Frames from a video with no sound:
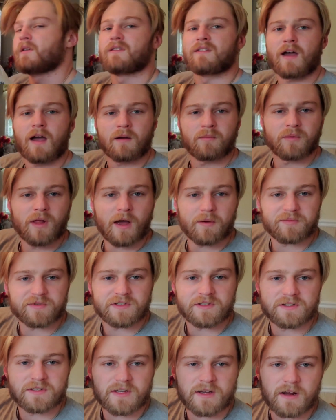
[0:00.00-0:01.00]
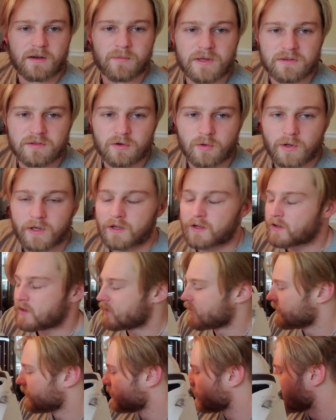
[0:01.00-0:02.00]
time lapses that I've been doing.
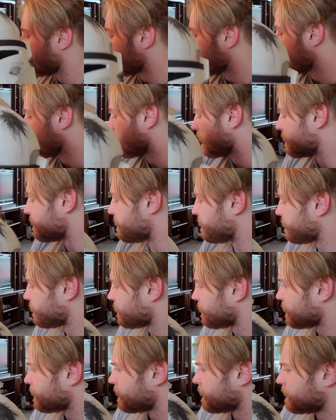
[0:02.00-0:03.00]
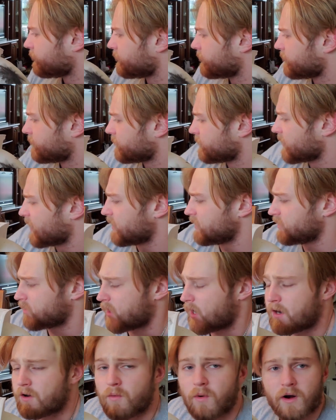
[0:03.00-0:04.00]
Um, I just
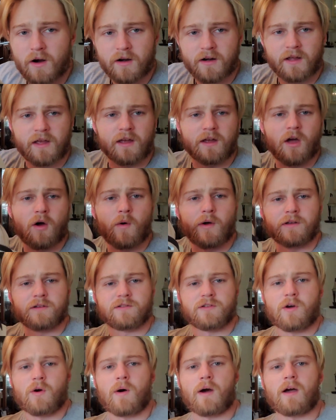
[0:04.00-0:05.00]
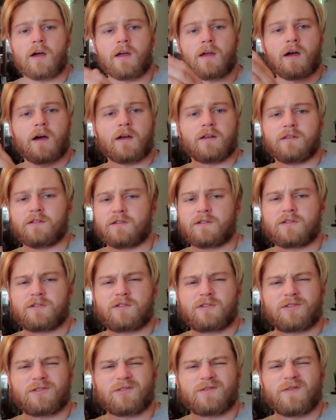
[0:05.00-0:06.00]
kind of wanted to get going, so I, I
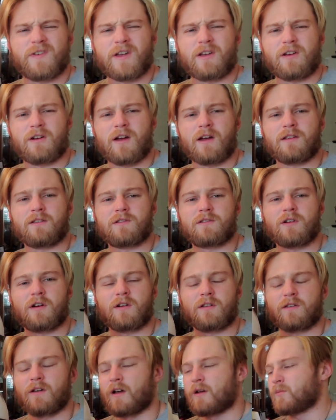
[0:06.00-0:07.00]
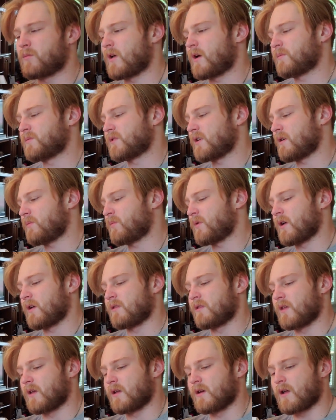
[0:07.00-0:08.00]
just figured I'd start a time lapse up
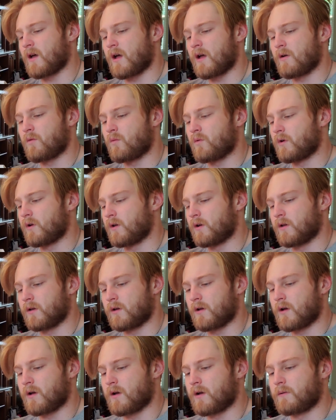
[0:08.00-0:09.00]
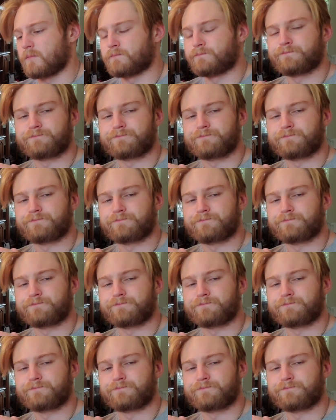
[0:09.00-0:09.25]
and then I would uh,